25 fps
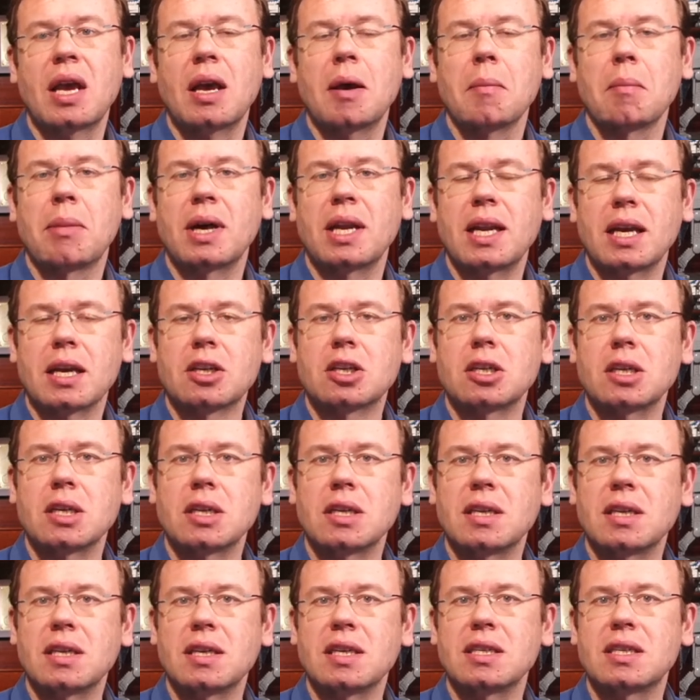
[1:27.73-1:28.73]
But actually
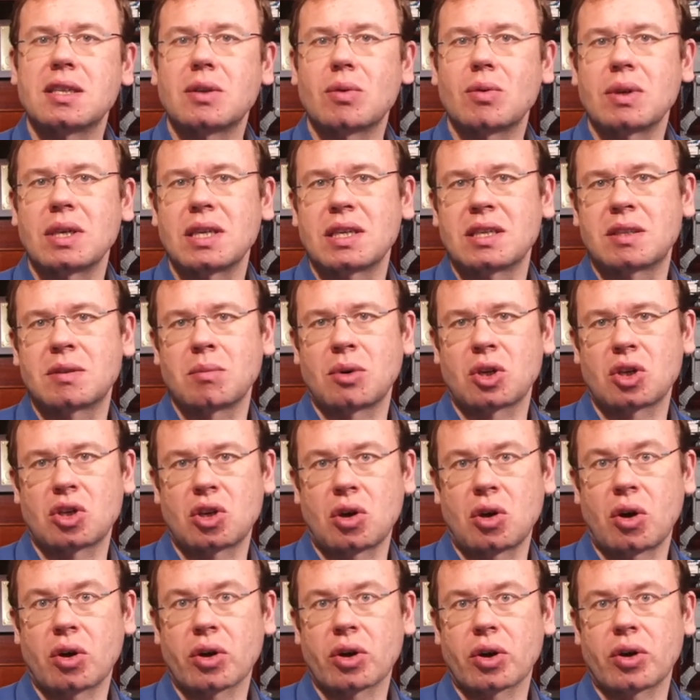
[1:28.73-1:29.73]
the history is much
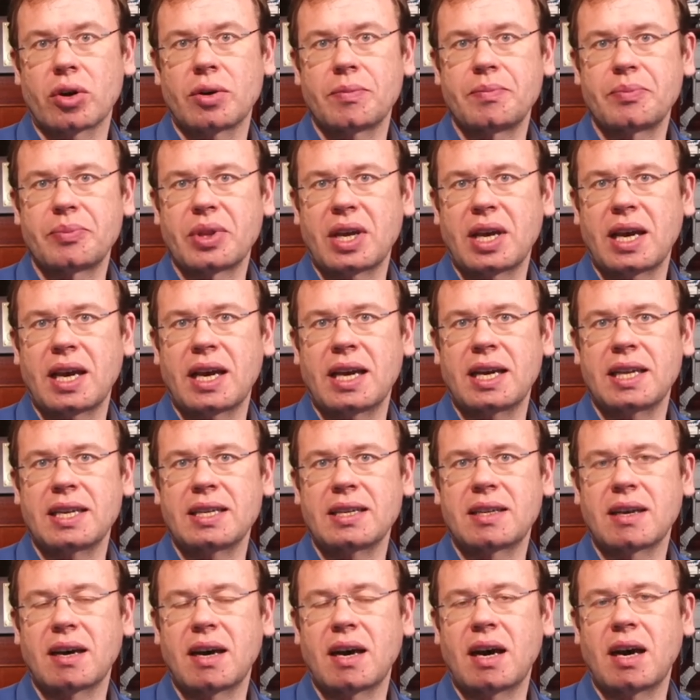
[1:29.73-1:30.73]
longer,
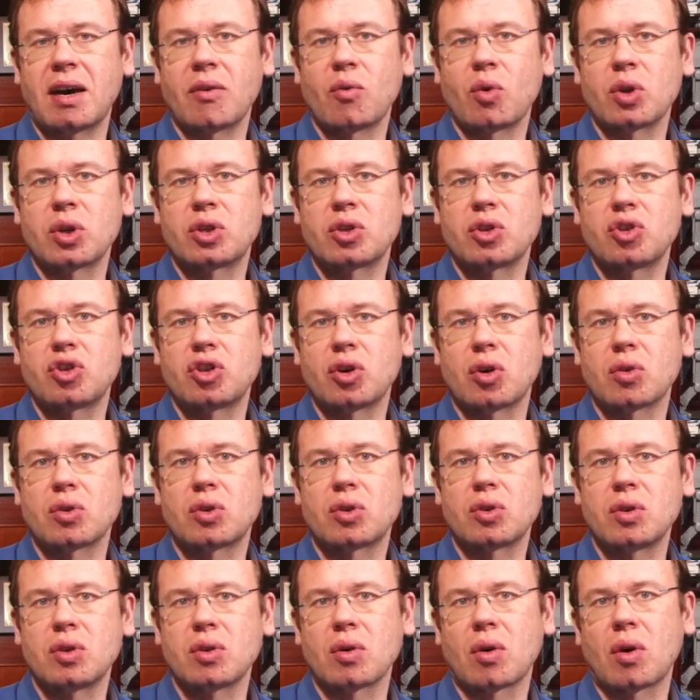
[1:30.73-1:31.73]
and I want to show
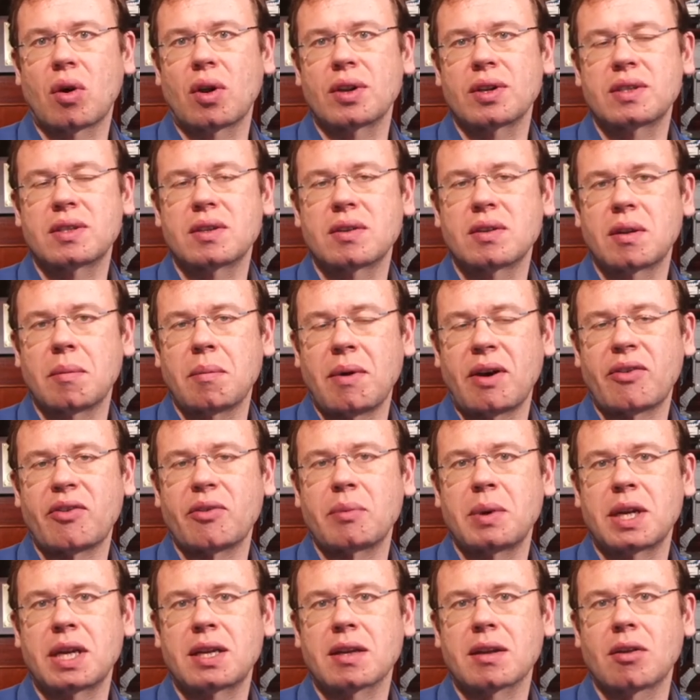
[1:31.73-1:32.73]
to you also the
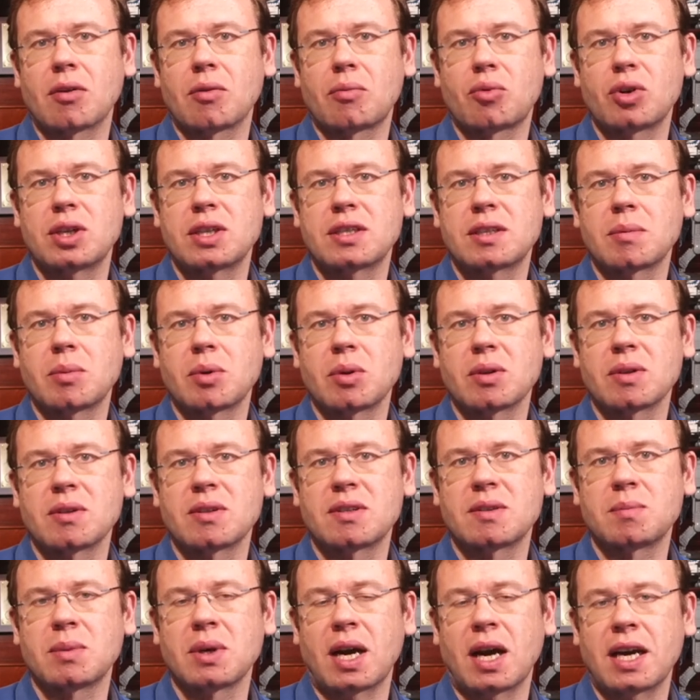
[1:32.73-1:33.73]
mathematical
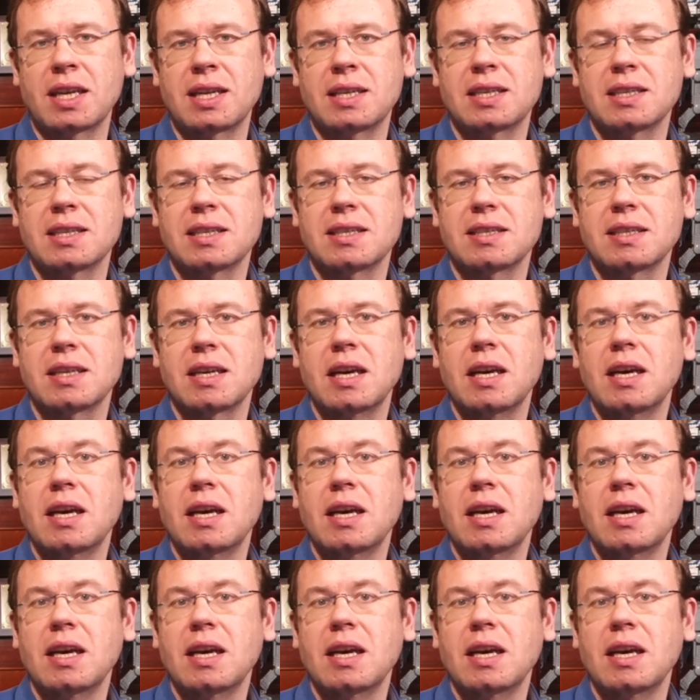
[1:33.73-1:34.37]
principles behind this.